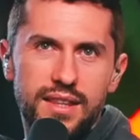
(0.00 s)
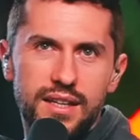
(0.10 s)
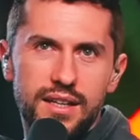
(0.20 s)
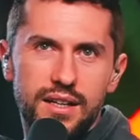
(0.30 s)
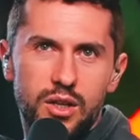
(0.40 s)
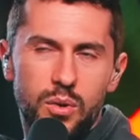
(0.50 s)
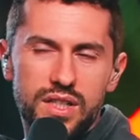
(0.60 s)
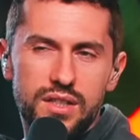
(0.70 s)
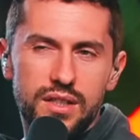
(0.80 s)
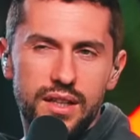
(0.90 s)
I think a
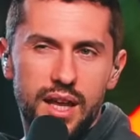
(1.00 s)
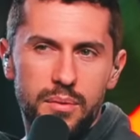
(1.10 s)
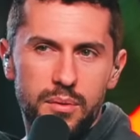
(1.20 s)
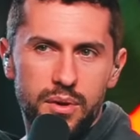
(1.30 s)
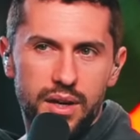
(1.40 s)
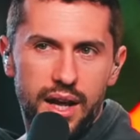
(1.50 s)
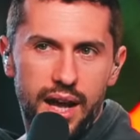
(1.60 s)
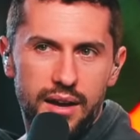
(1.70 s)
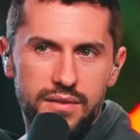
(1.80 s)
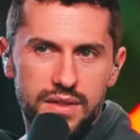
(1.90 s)
question a lot of people are going to
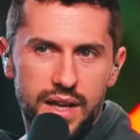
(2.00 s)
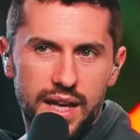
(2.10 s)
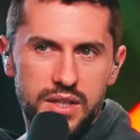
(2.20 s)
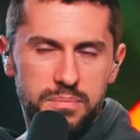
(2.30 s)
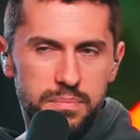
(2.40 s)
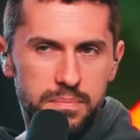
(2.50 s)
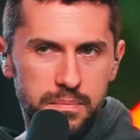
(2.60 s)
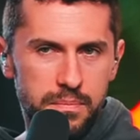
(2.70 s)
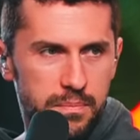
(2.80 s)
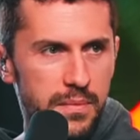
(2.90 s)
have is, as
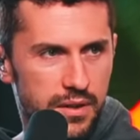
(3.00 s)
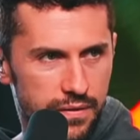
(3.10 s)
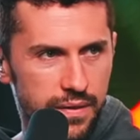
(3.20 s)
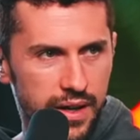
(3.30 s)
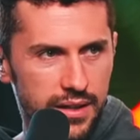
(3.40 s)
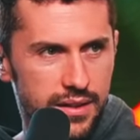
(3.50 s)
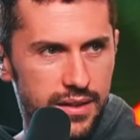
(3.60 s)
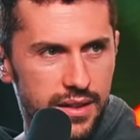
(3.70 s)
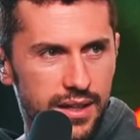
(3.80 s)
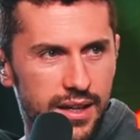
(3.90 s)
men of
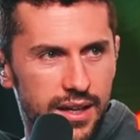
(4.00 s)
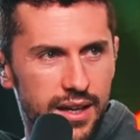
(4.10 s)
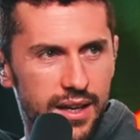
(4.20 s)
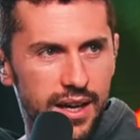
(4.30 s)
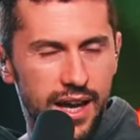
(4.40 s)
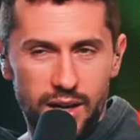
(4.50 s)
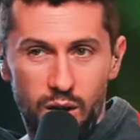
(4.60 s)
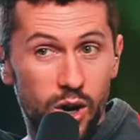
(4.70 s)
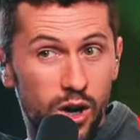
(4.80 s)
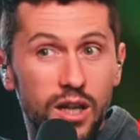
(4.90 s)
faith, and
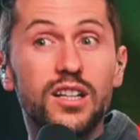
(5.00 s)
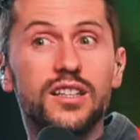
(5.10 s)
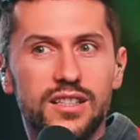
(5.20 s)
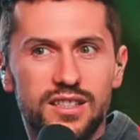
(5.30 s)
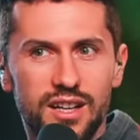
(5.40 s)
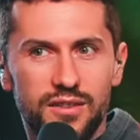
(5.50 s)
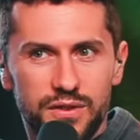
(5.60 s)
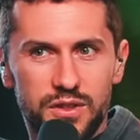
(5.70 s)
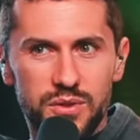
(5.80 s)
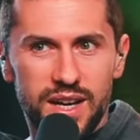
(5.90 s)
all this stuff
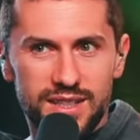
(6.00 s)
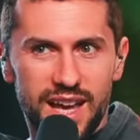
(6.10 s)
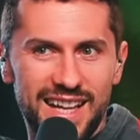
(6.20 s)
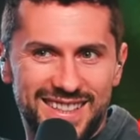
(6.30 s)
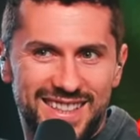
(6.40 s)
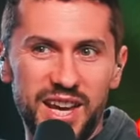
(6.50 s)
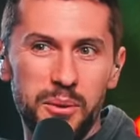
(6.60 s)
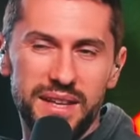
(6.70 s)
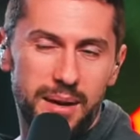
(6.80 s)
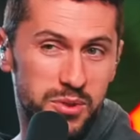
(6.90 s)
that you guys had to deal
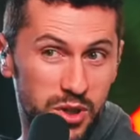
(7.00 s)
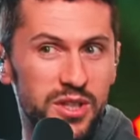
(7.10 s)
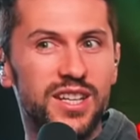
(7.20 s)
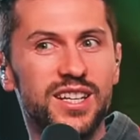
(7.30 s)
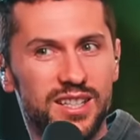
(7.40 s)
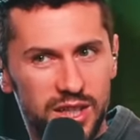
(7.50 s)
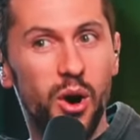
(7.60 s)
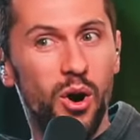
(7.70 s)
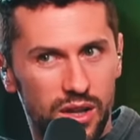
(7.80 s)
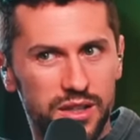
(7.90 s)
with, I'm sure you didn't
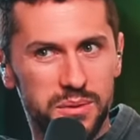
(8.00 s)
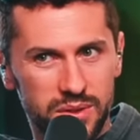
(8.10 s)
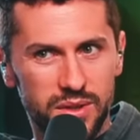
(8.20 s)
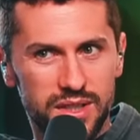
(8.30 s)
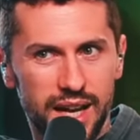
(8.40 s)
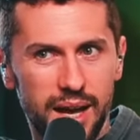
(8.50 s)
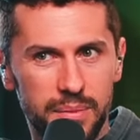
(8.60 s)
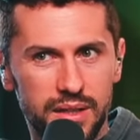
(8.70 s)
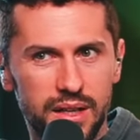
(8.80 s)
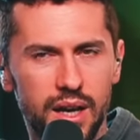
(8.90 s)
know all this was going to
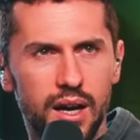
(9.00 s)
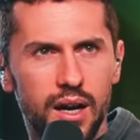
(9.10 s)
happen.